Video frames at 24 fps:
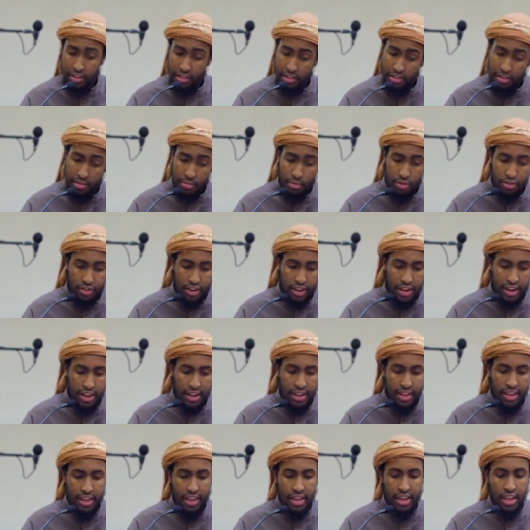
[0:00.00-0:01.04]
It's a
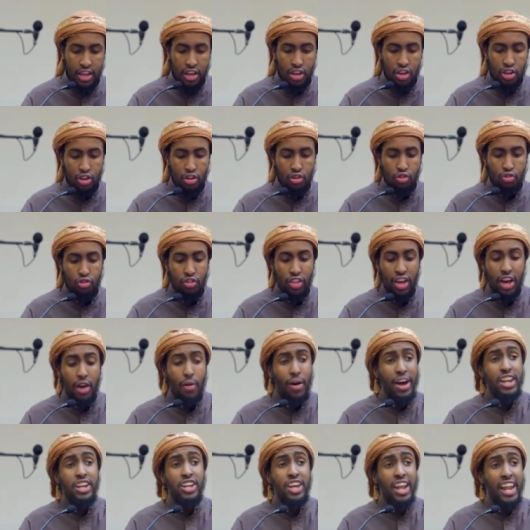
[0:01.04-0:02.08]
mushkilah. So the
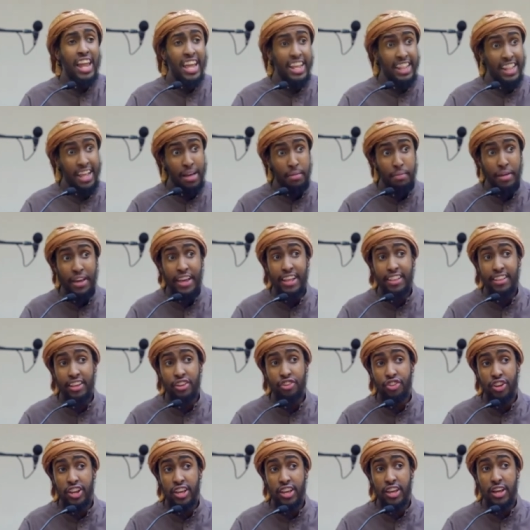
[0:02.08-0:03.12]
Khawarij are like that. Pay
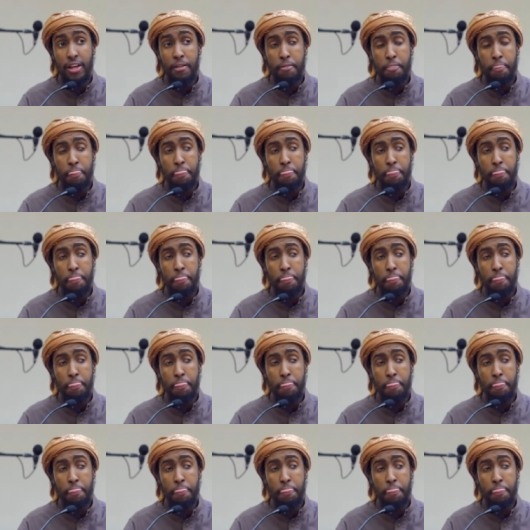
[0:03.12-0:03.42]
attention here.